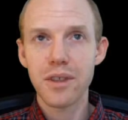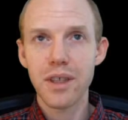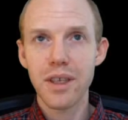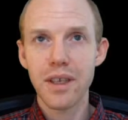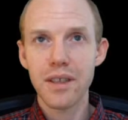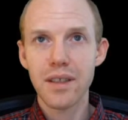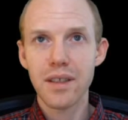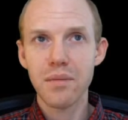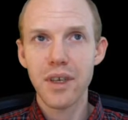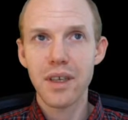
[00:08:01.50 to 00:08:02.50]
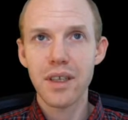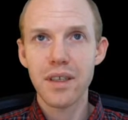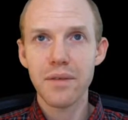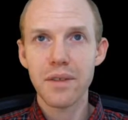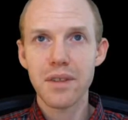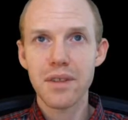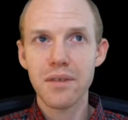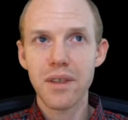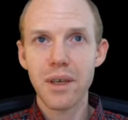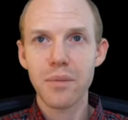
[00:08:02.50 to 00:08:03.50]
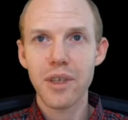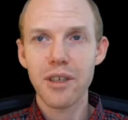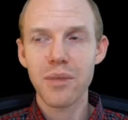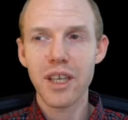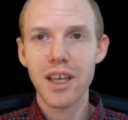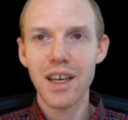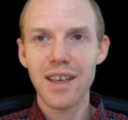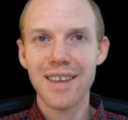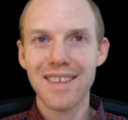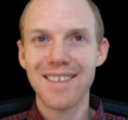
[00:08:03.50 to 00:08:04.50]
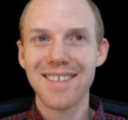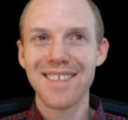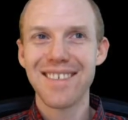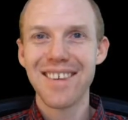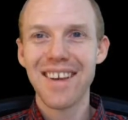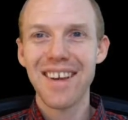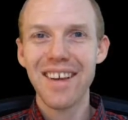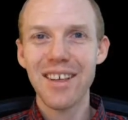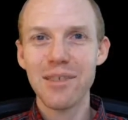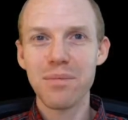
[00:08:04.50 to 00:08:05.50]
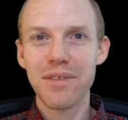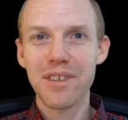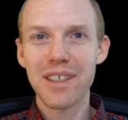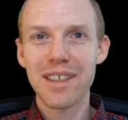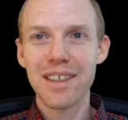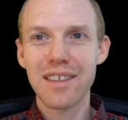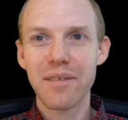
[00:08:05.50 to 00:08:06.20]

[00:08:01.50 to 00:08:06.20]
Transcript: it, and it didn't make any difference, so that may or may not help for anything.